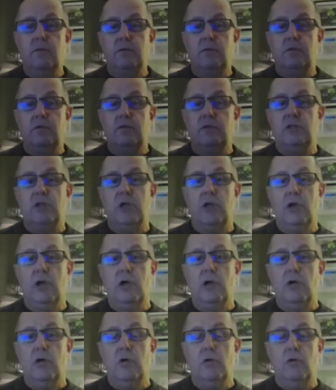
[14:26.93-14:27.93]

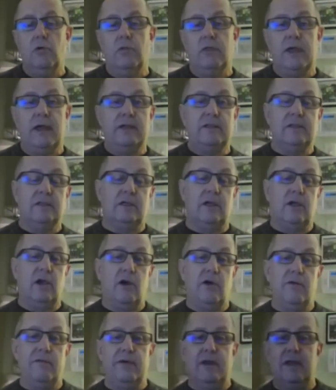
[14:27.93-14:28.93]
So thanks to
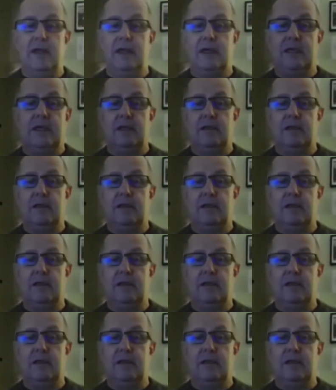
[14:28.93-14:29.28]
COVID, I